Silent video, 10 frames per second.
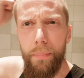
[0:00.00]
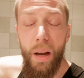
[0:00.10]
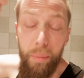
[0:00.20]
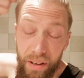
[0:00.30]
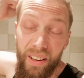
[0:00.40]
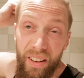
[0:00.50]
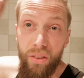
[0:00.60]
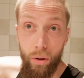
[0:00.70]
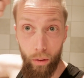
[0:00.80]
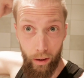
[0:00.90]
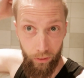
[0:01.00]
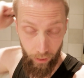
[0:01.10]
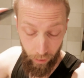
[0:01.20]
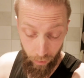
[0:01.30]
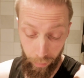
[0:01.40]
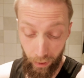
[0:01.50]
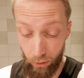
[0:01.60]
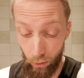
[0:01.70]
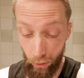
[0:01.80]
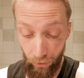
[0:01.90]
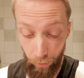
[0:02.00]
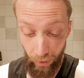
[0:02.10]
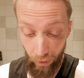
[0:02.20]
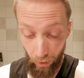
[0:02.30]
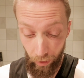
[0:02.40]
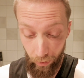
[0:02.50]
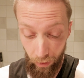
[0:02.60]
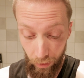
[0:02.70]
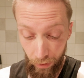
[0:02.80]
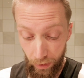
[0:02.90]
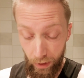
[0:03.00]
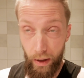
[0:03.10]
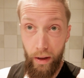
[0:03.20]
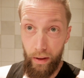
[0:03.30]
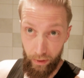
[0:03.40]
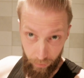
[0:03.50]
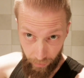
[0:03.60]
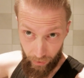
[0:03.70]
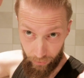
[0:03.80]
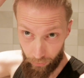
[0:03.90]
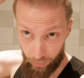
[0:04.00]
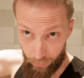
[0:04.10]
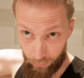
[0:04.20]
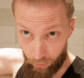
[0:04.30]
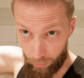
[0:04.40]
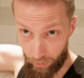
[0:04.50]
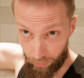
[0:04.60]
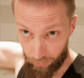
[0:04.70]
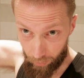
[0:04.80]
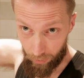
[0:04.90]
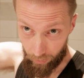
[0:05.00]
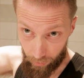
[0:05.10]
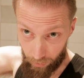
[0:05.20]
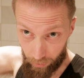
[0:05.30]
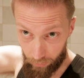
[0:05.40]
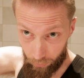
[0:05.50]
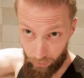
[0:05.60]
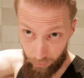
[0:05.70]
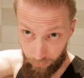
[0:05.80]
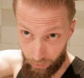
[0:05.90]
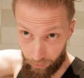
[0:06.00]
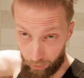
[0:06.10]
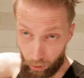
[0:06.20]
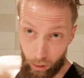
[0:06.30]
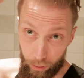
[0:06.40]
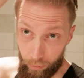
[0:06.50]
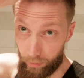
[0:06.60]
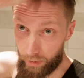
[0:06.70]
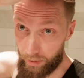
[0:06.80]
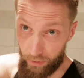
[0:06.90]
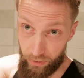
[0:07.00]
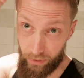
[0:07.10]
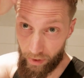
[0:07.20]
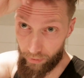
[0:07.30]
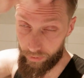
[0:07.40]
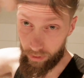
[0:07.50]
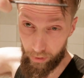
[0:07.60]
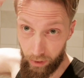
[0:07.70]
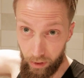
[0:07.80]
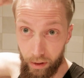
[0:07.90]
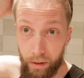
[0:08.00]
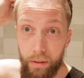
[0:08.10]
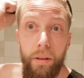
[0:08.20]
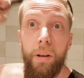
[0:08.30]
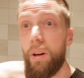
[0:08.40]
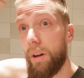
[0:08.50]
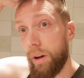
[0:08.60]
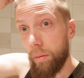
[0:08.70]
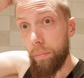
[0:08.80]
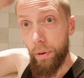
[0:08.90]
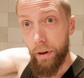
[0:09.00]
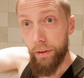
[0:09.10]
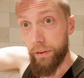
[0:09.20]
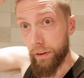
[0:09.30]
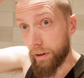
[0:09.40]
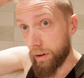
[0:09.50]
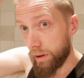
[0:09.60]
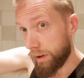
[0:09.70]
I mean, it is cold outside compared to what it's been like these past three or four months. I mean, I can really feel that autumn is definitely here. But uh,